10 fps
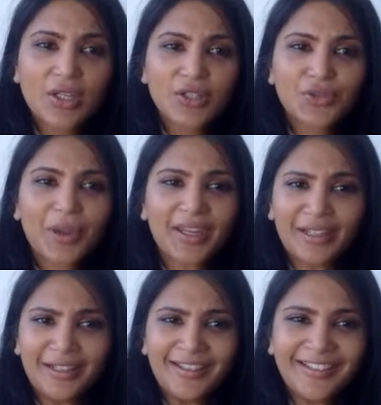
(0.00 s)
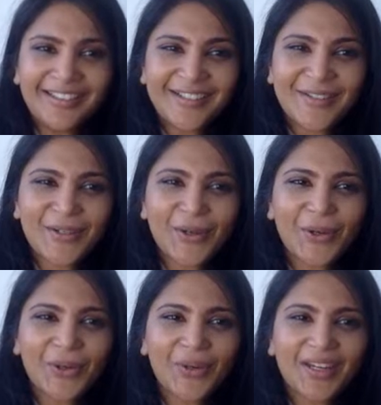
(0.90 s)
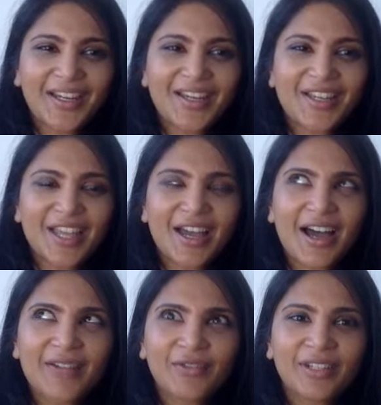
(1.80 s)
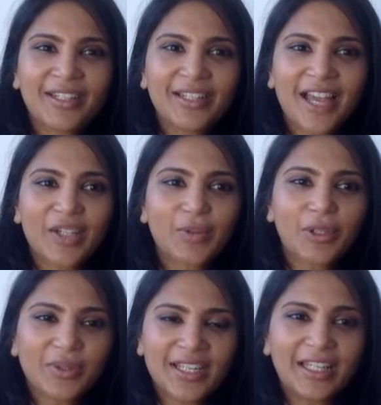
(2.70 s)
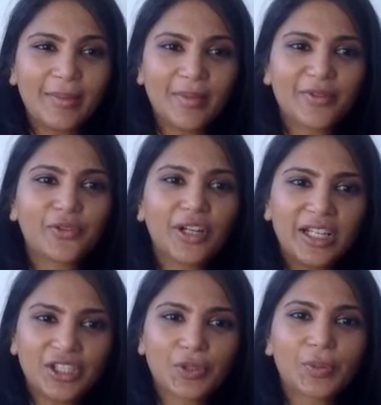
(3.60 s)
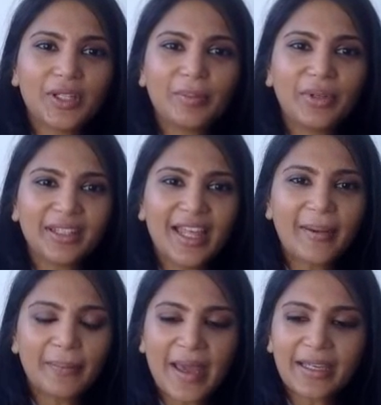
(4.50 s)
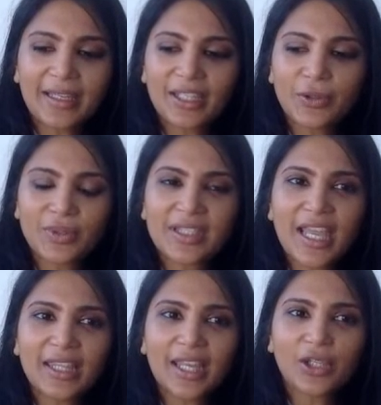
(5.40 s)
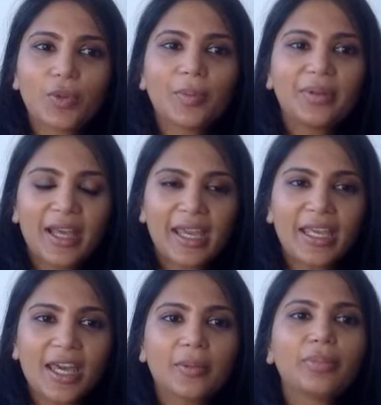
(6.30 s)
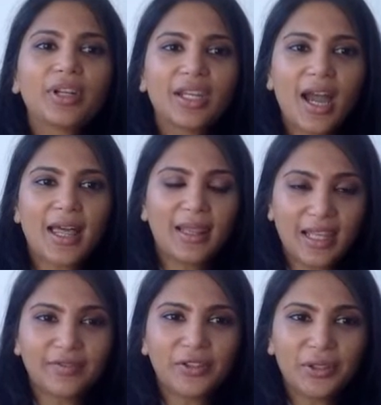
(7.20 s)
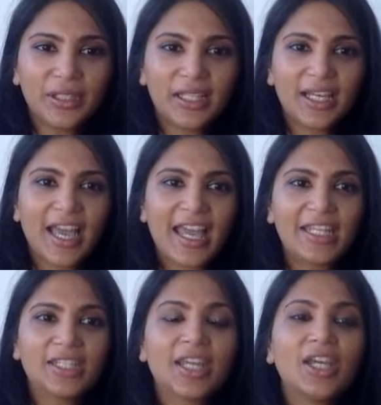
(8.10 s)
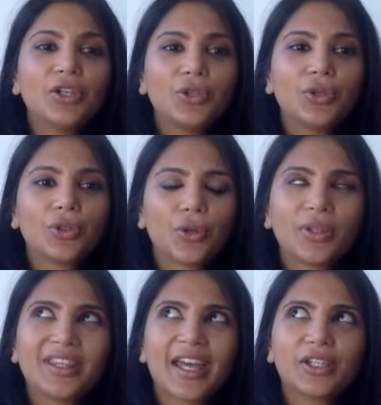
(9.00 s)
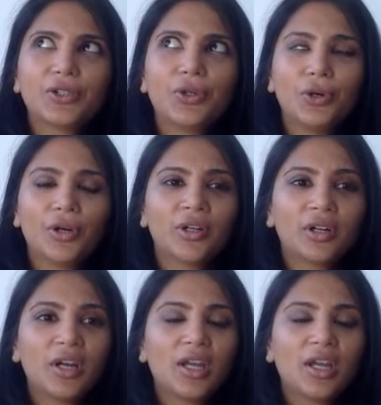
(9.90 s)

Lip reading: Treiner. So I really liked what you were telling me before, and I just want to bring that back again. You were saying that playing at a pretty high level, and you thought that your